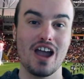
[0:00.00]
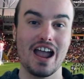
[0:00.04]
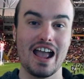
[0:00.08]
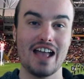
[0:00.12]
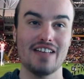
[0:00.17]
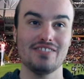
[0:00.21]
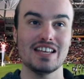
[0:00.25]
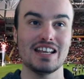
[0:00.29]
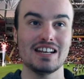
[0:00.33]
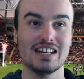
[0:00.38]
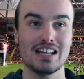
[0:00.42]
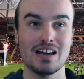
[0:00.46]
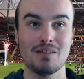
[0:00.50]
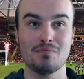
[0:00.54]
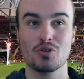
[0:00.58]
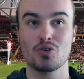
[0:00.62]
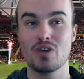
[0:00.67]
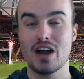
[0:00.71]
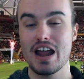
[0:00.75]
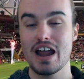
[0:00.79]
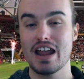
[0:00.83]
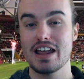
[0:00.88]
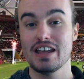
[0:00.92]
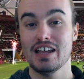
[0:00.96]
And then number
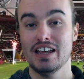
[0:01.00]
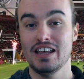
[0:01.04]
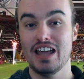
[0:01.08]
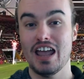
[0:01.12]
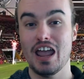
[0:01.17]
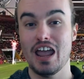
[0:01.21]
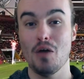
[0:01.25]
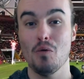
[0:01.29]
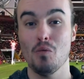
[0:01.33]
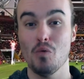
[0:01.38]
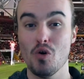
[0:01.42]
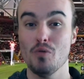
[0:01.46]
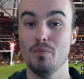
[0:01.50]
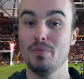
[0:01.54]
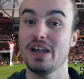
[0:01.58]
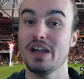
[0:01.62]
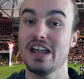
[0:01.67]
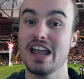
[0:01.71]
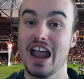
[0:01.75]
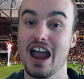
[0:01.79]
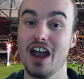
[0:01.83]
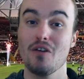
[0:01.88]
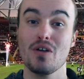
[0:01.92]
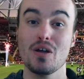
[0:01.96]
8, it will
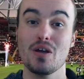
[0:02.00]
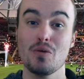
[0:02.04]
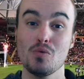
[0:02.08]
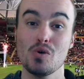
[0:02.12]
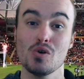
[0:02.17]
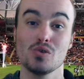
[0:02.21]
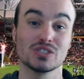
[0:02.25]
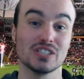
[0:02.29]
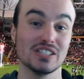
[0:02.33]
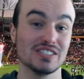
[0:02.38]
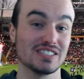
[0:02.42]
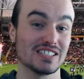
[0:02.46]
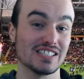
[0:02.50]
be Harry Wilson.